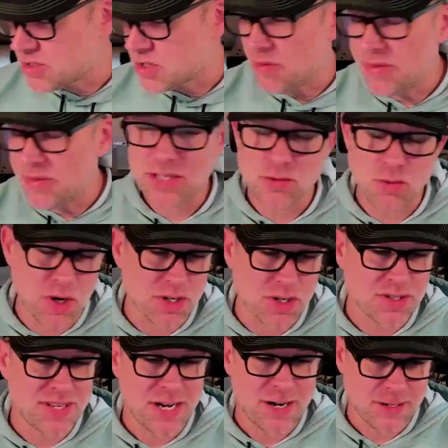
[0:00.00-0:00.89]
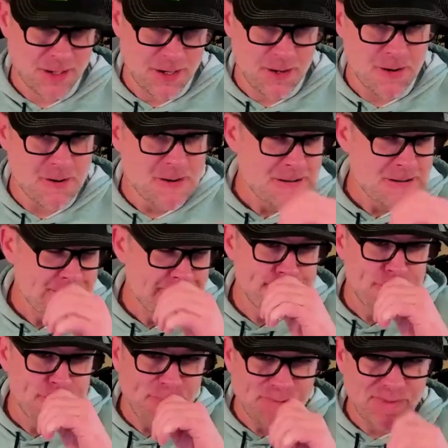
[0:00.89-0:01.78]
So this works there too.
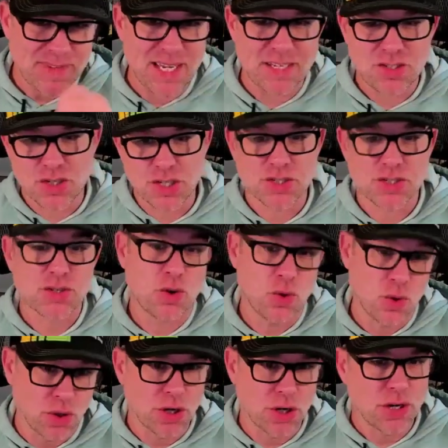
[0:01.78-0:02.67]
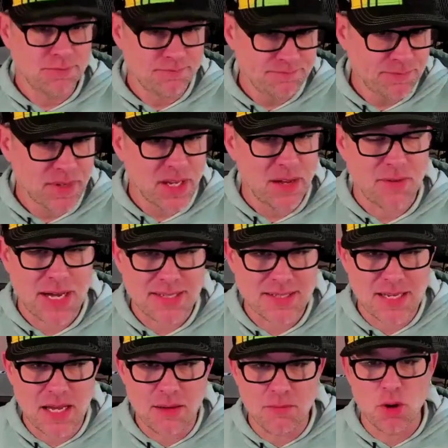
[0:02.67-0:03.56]
It's just cooler if
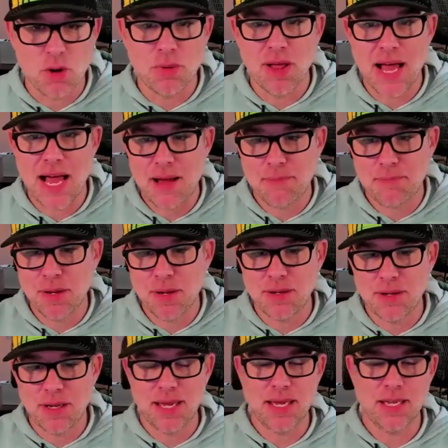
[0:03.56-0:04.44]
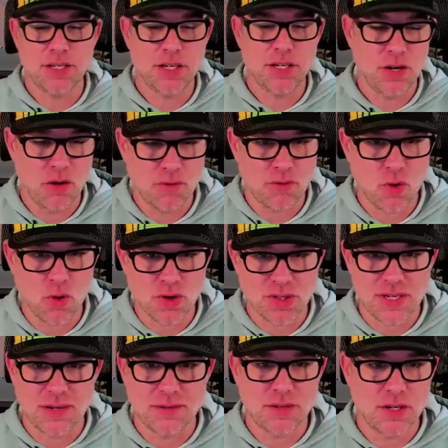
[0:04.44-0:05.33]
I say mobile app. And, of
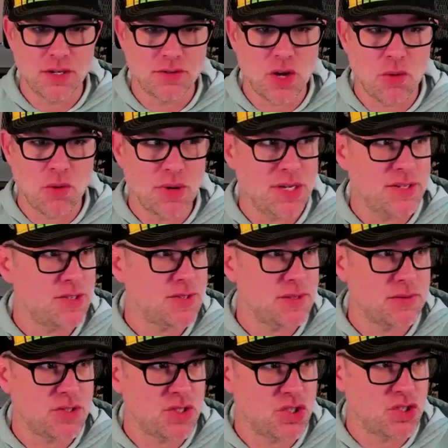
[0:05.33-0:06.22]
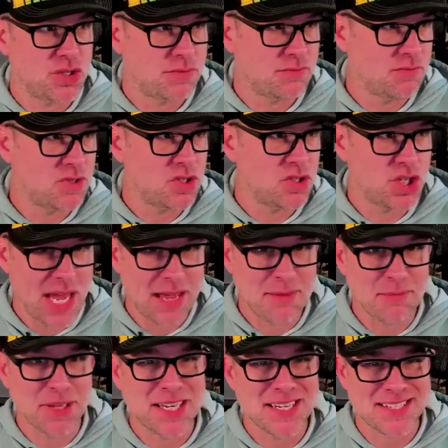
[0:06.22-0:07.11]
course, there's always
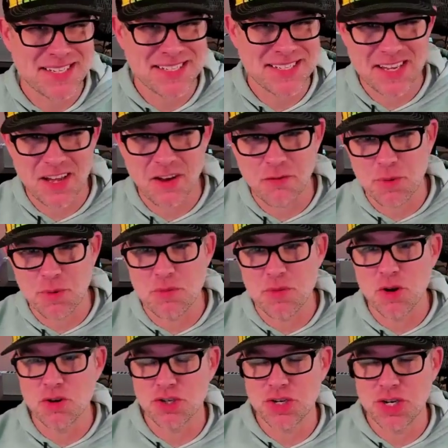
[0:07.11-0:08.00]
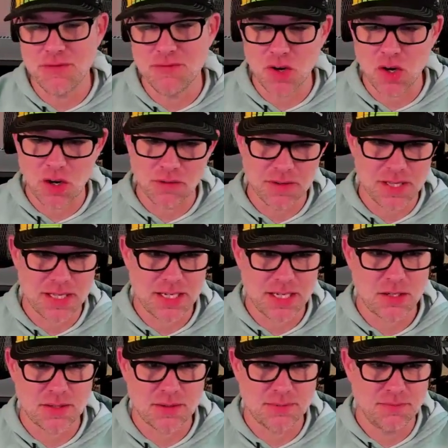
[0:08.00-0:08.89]
shameless self-promotion involved in
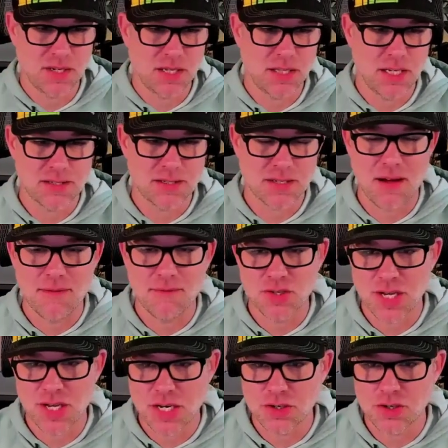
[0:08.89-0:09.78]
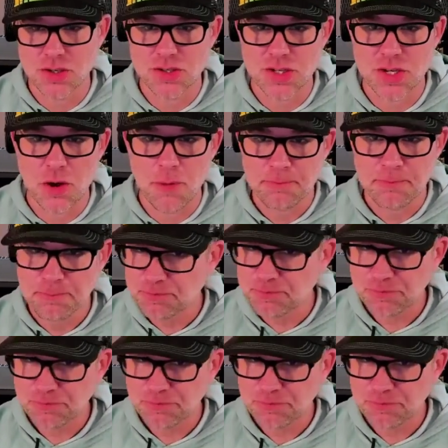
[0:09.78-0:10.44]
these conversations too.